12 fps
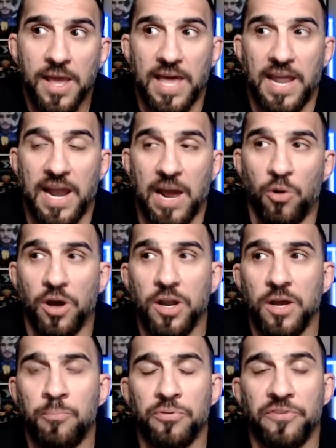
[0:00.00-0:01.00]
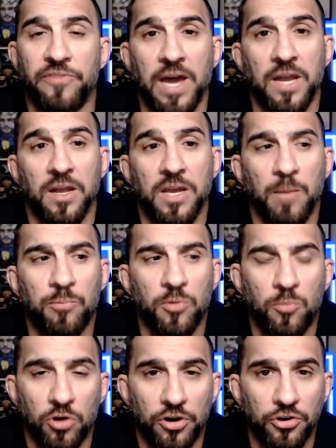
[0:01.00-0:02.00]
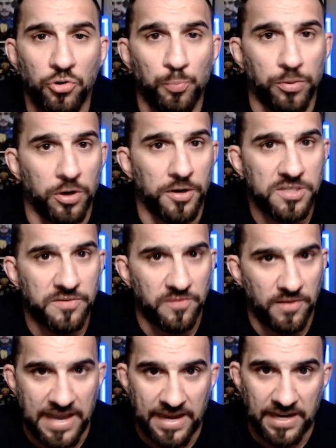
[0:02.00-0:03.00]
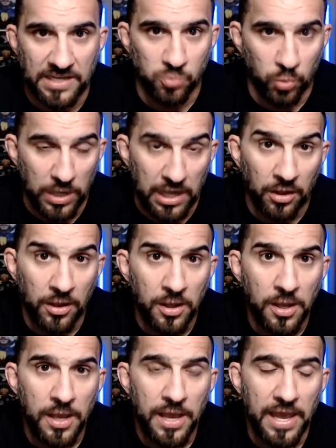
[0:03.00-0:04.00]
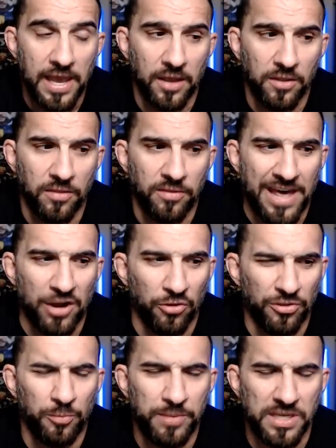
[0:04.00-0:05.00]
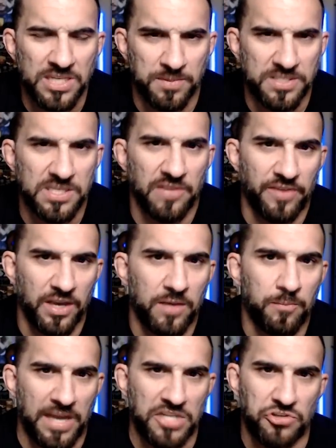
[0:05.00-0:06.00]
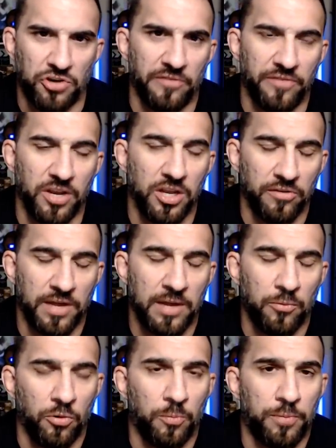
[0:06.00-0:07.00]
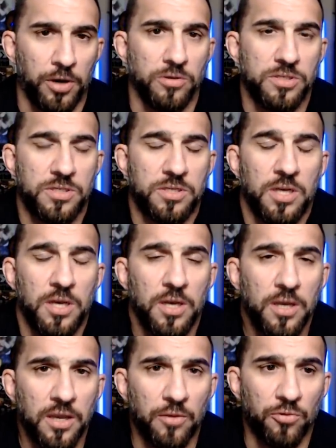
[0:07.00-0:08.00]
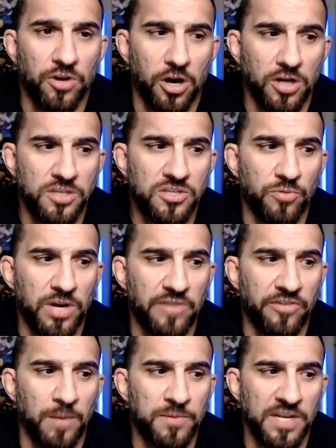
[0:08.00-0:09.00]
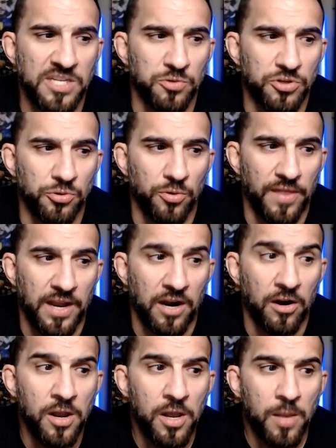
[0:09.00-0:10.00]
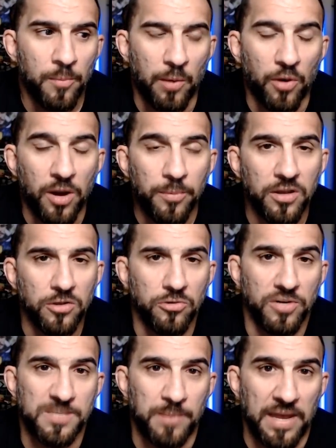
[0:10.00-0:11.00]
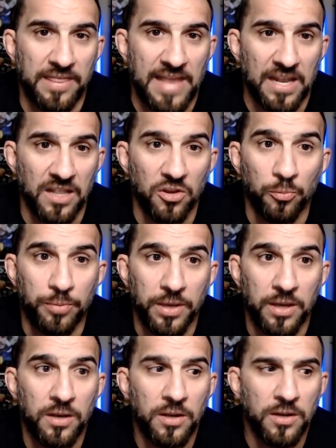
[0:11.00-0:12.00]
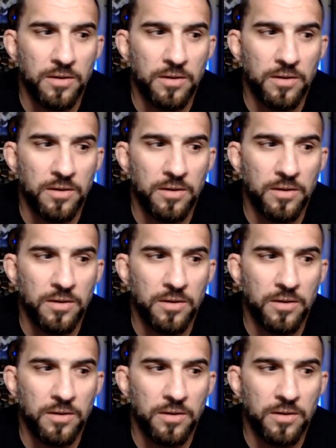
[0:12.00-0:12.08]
And I want to provide a couple more new perks for that as well. And that'll there'll be a specific Patreon video that we'll post in regards to whatever updates we're doing there. But I want to be able to expand that a little bit.